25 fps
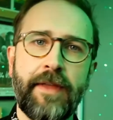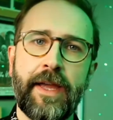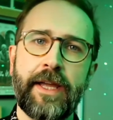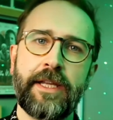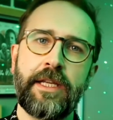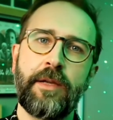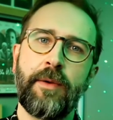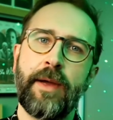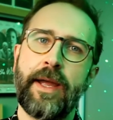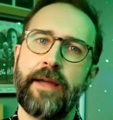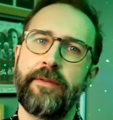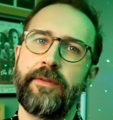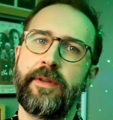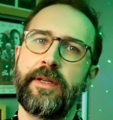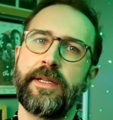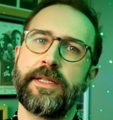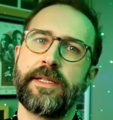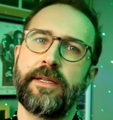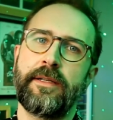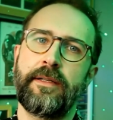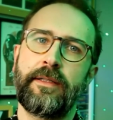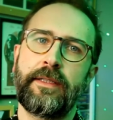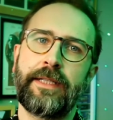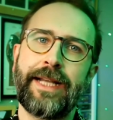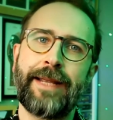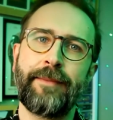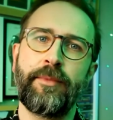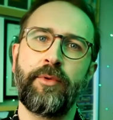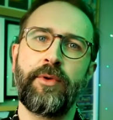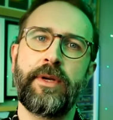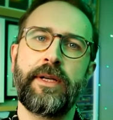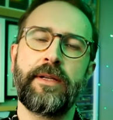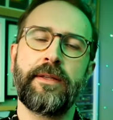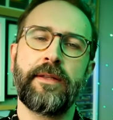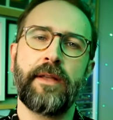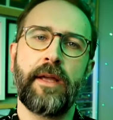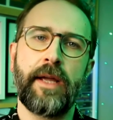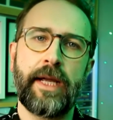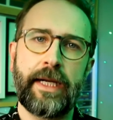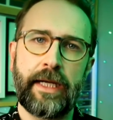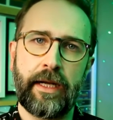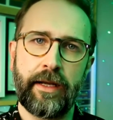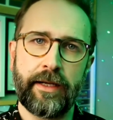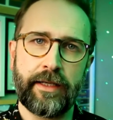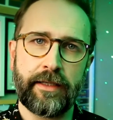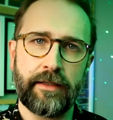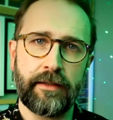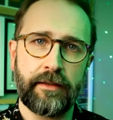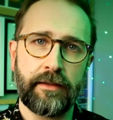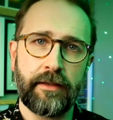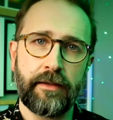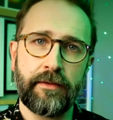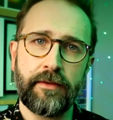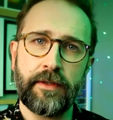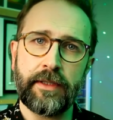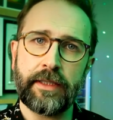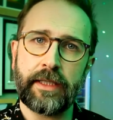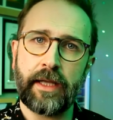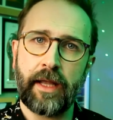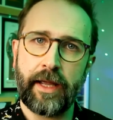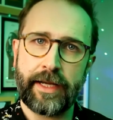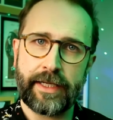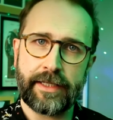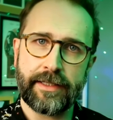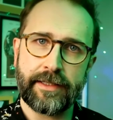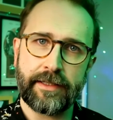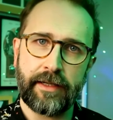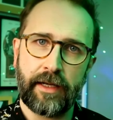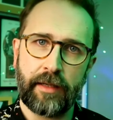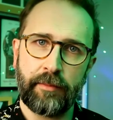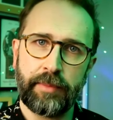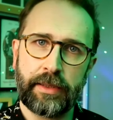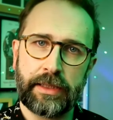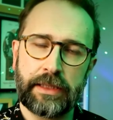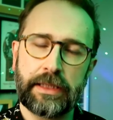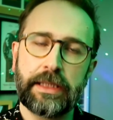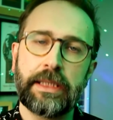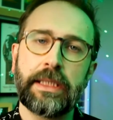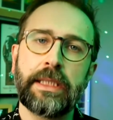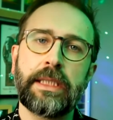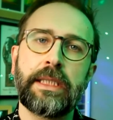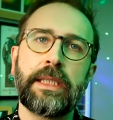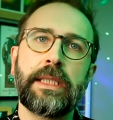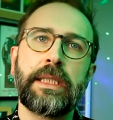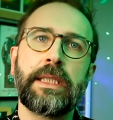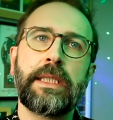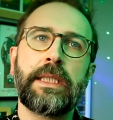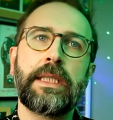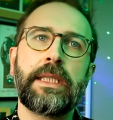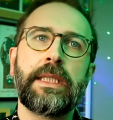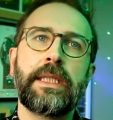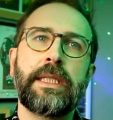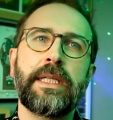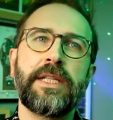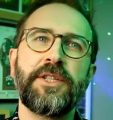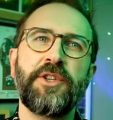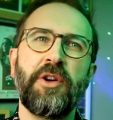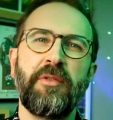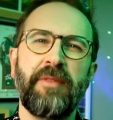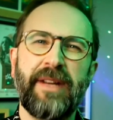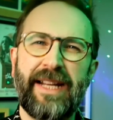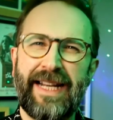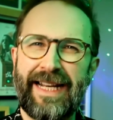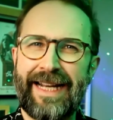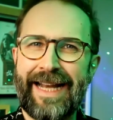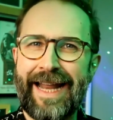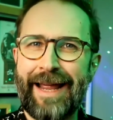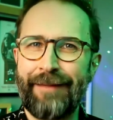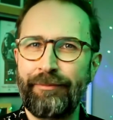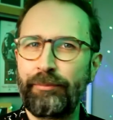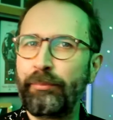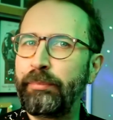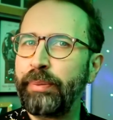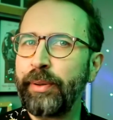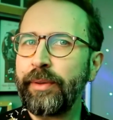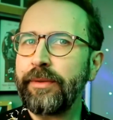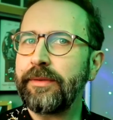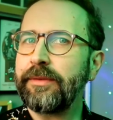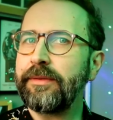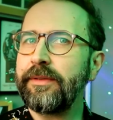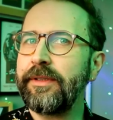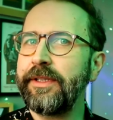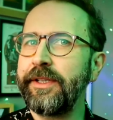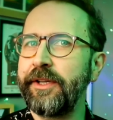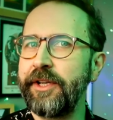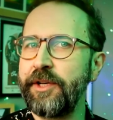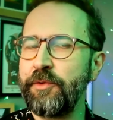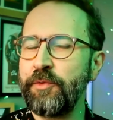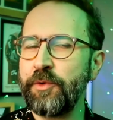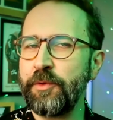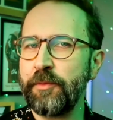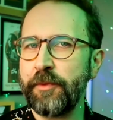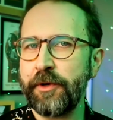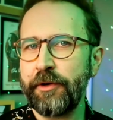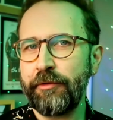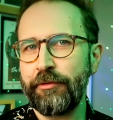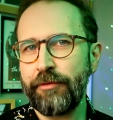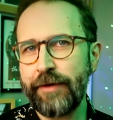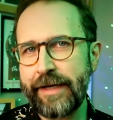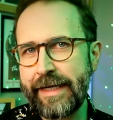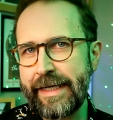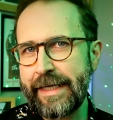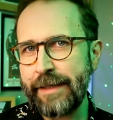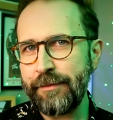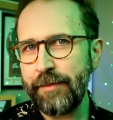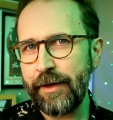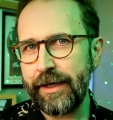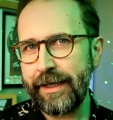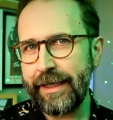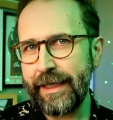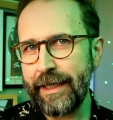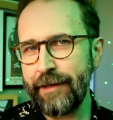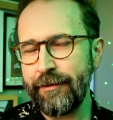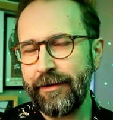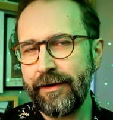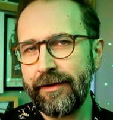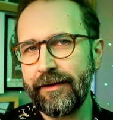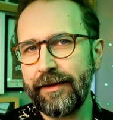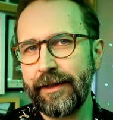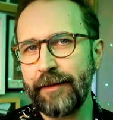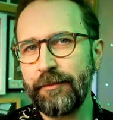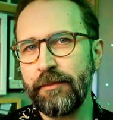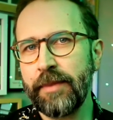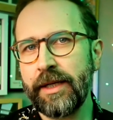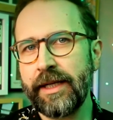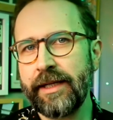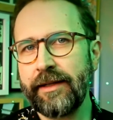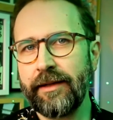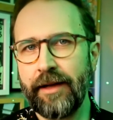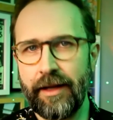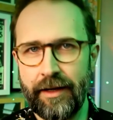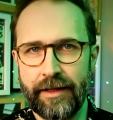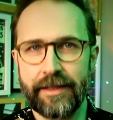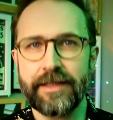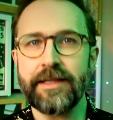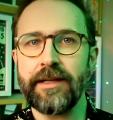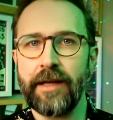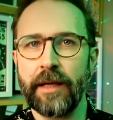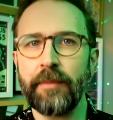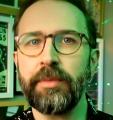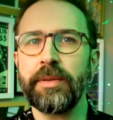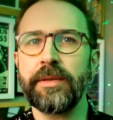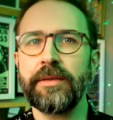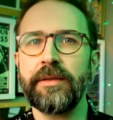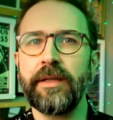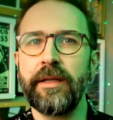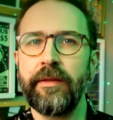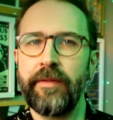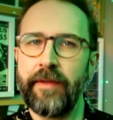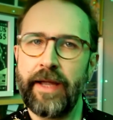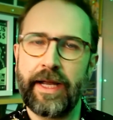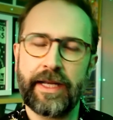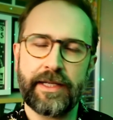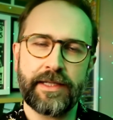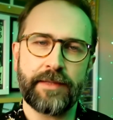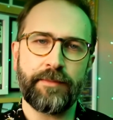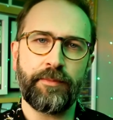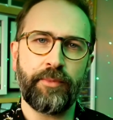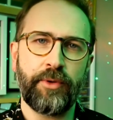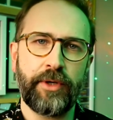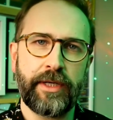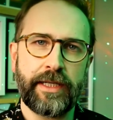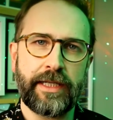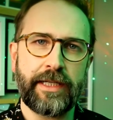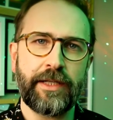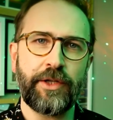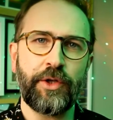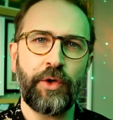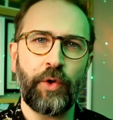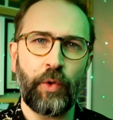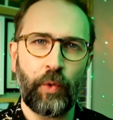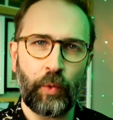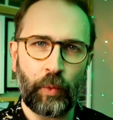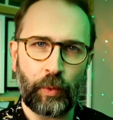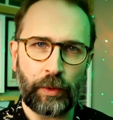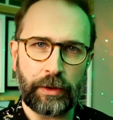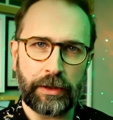you have it, Labyrinth eye lichen that lights up. It's not really a lamp, you know, you wouldn't want to read by it or anything, but it lights up, and that's pretty cool.